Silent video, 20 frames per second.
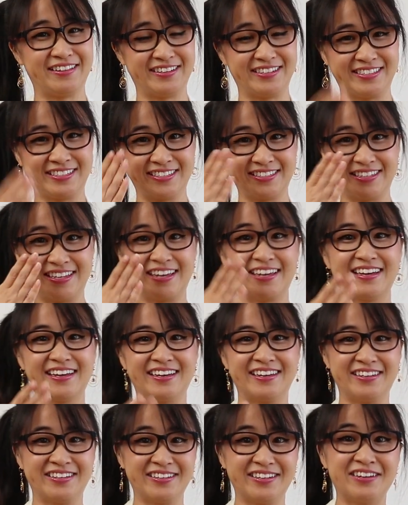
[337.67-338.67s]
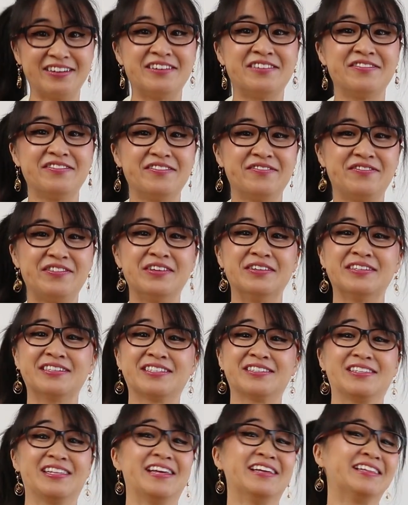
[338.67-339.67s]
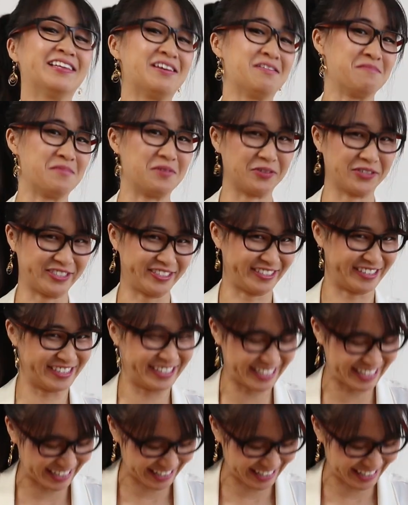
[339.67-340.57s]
it's just like I feel slightly emotional.